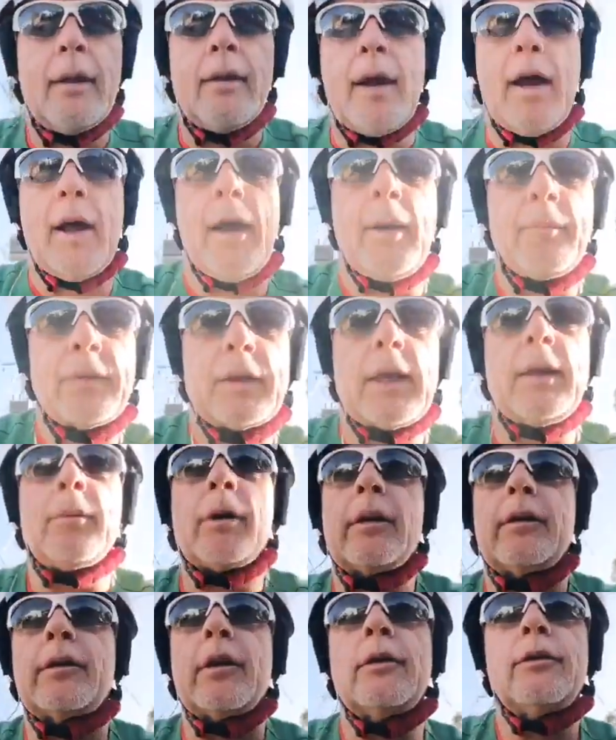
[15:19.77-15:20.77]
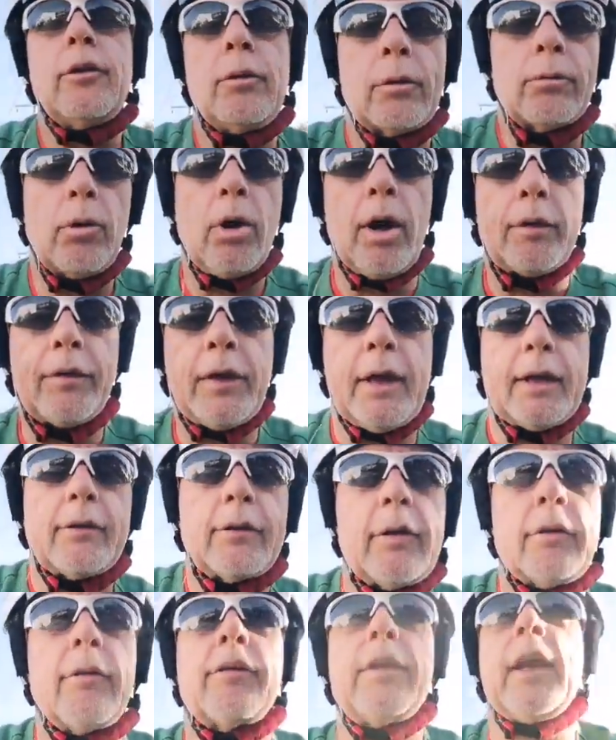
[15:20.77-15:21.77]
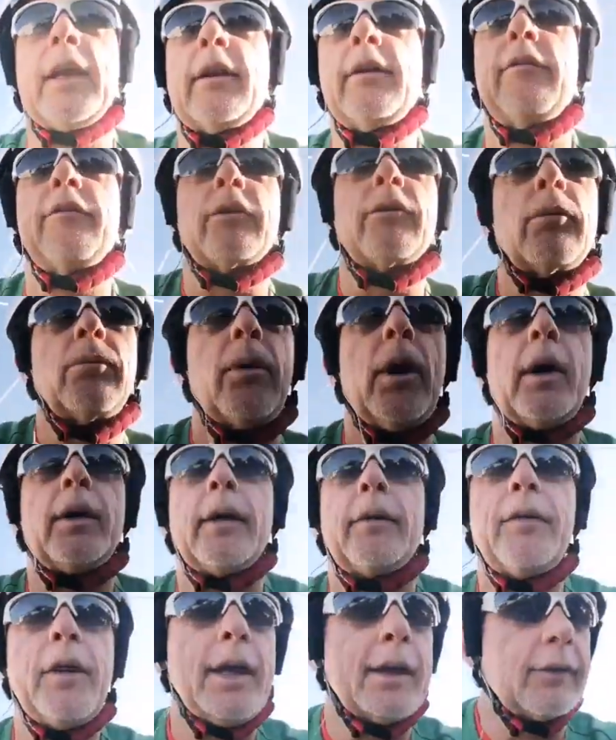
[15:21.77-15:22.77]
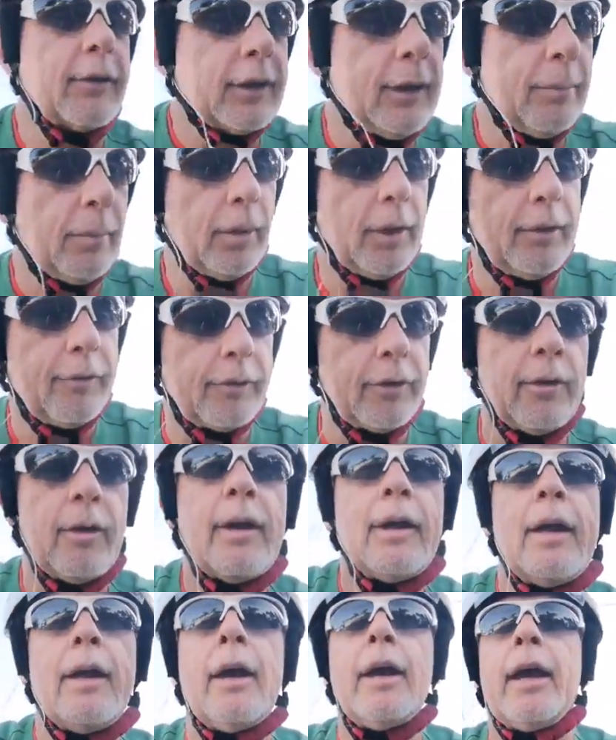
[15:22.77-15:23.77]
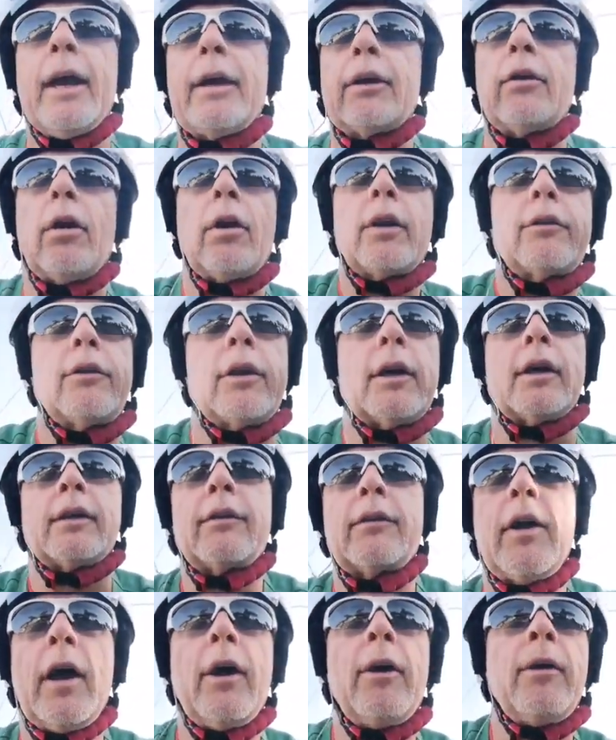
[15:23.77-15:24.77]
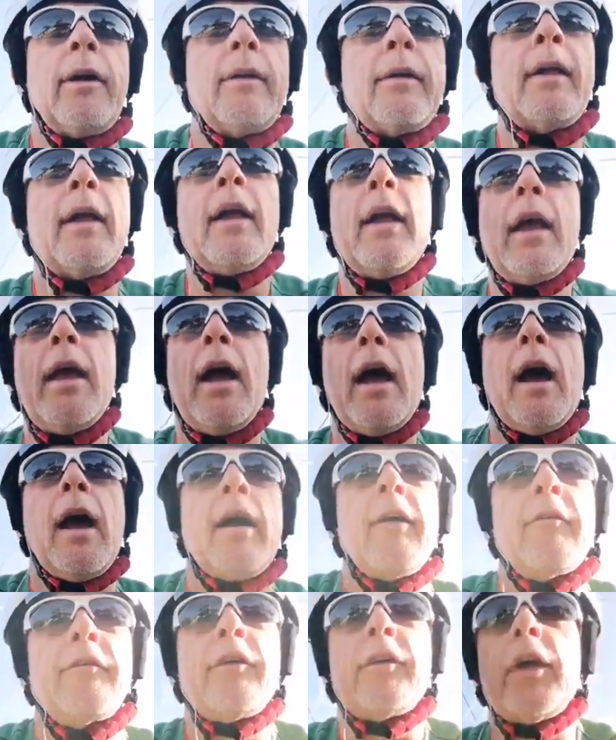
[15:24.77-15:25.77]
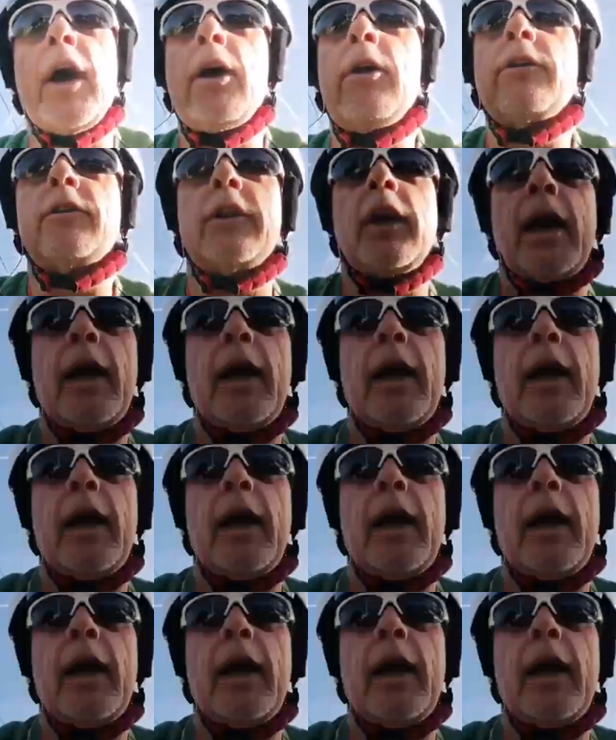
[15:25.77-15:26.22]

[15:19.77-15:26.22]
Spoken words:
Kimberly says, you were right, thank you for the reminder. Thanks, Kimberly, for acknowledging it. So for those that